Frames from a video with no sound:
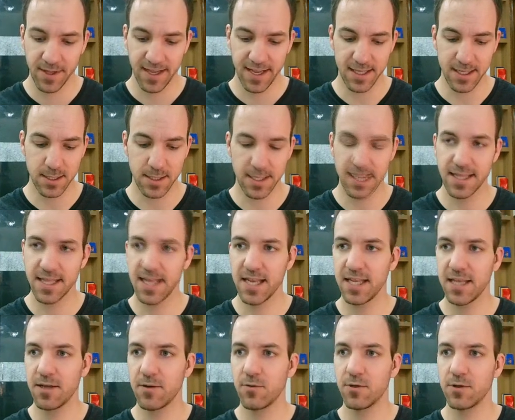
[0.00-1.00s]
and set that
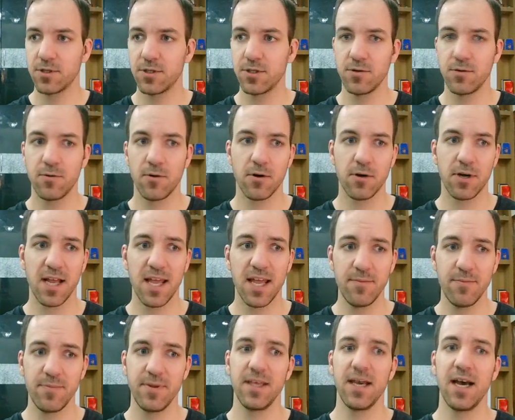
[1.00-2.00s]
equal to our
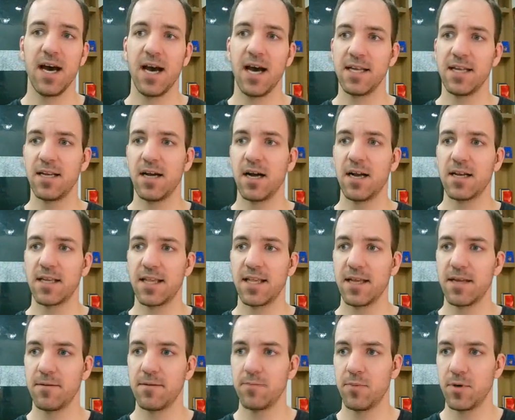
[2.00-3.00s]

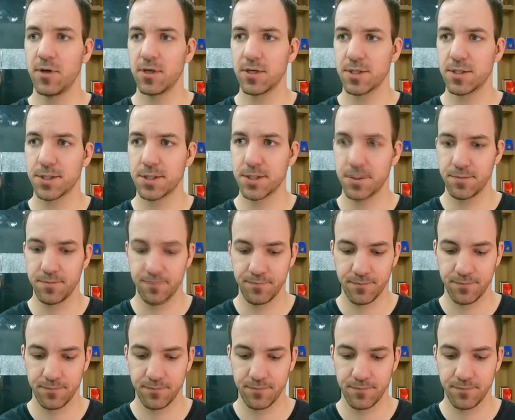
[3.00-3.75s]
api.getBooks.